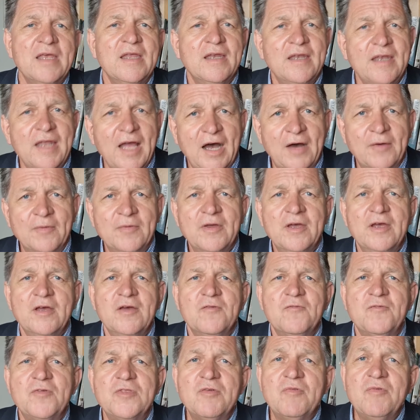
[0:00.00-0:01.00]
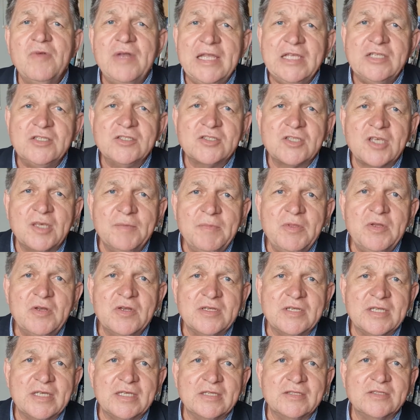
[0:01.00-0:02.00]
Now, for the religious
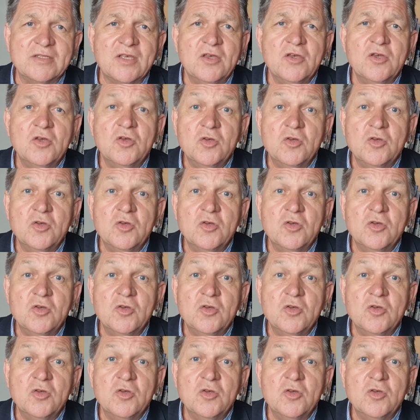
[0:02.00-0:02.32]
communities,